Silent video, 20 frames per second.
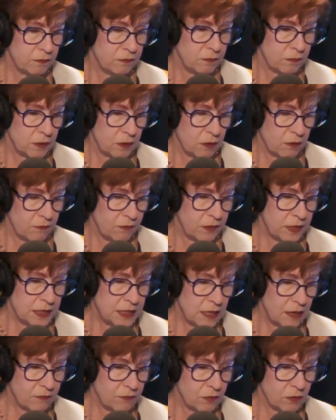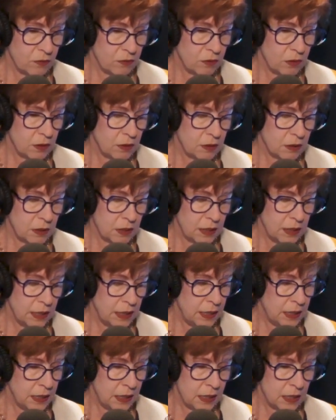of endeavor. I
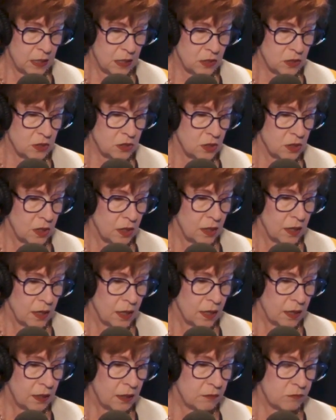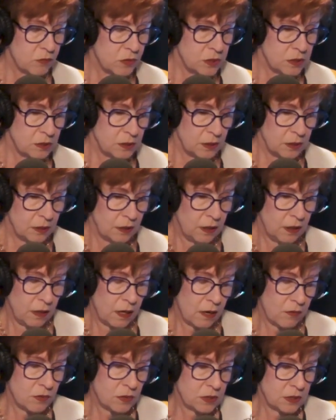and it was
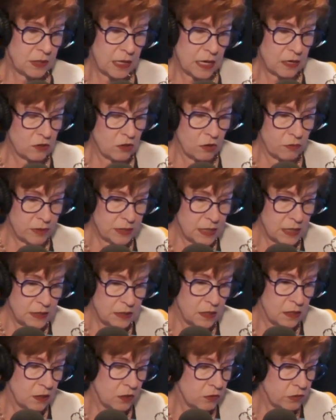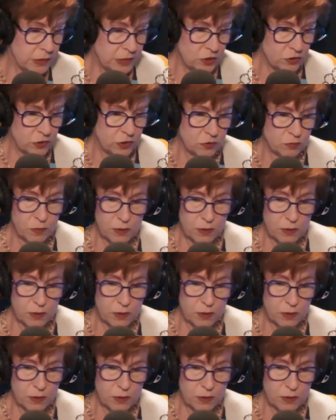I was always asking the questions.